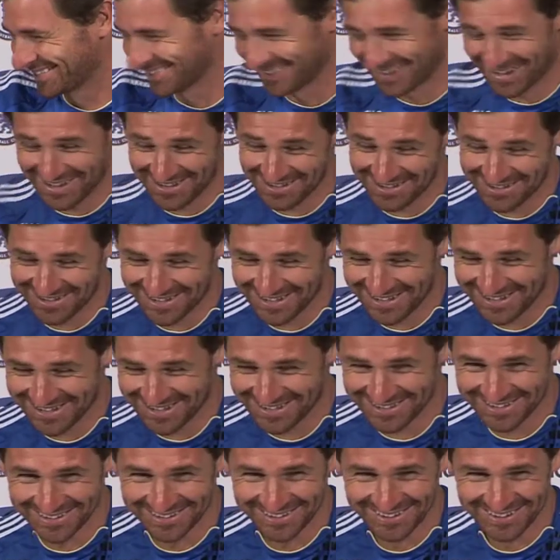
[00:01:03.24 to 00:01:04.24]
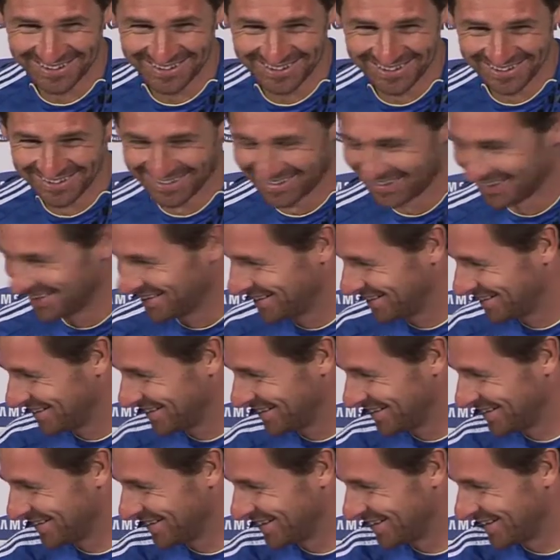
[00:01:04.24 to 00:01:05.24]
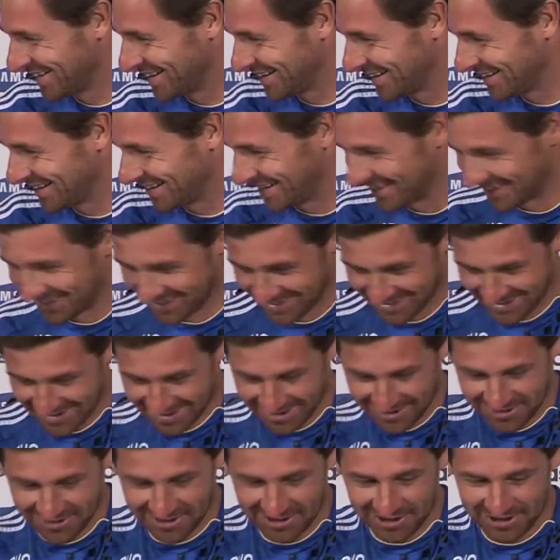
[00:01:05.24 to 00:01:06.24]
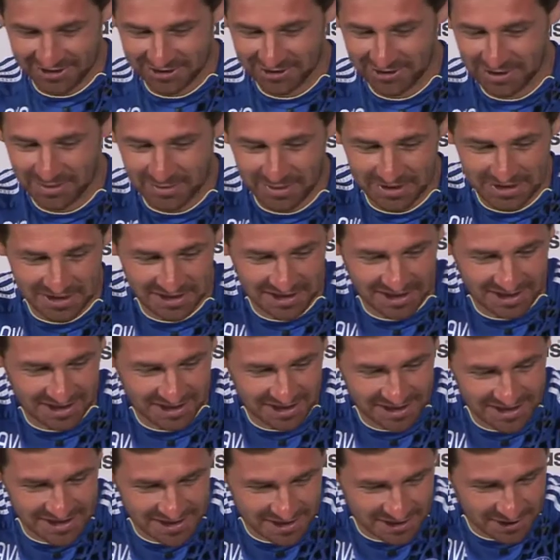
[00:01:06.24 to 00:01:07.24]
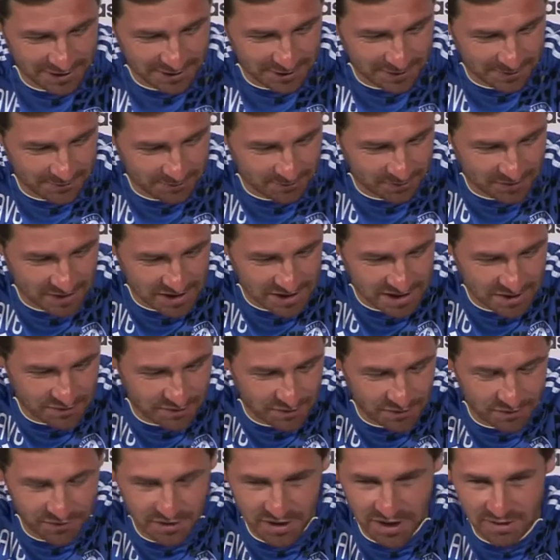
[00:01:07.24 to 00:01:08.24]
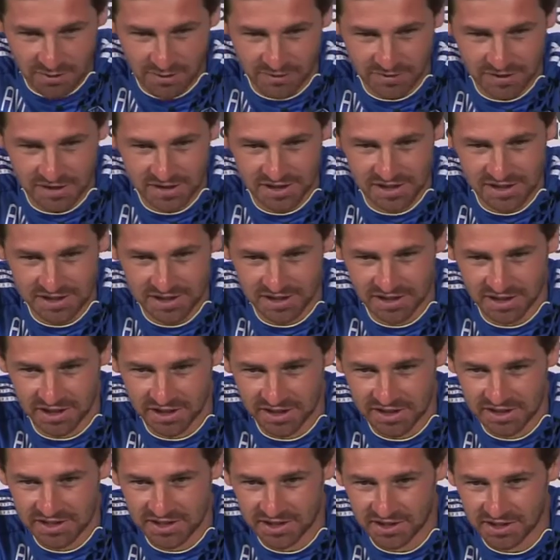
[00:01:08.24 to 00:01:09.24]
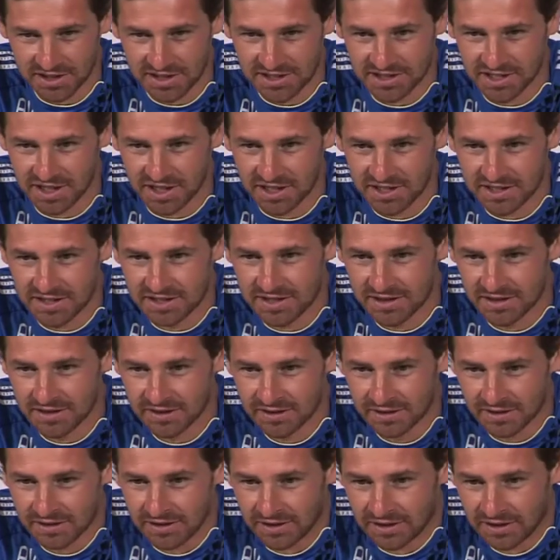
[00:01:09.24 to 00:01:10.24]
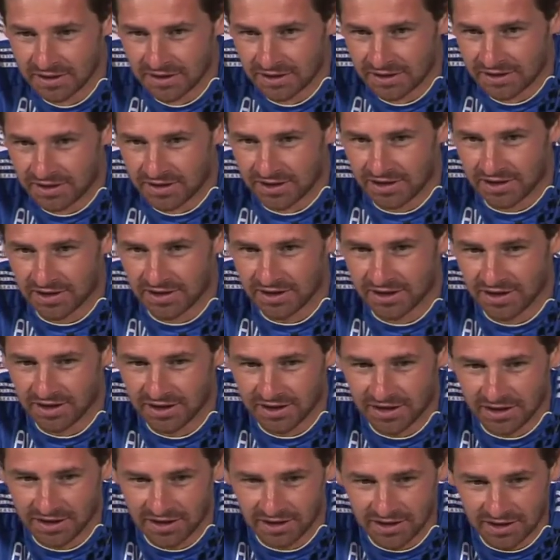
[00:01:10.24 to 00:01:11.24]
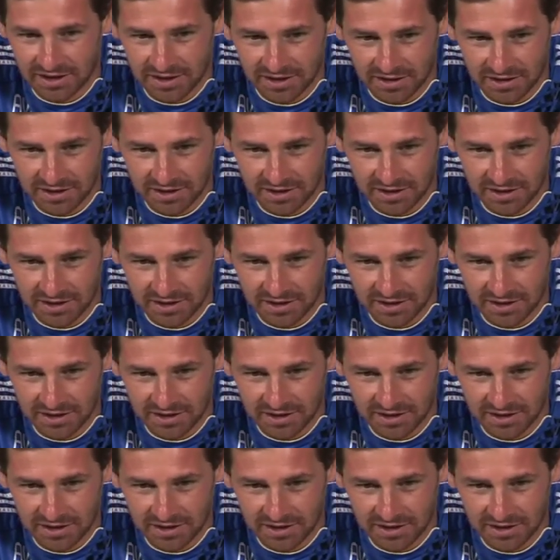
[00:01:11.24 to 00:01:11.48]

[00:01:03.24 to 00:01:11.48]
I don't think so. I don't think so. I mean, it's the fifth game of the season and it's early starts. I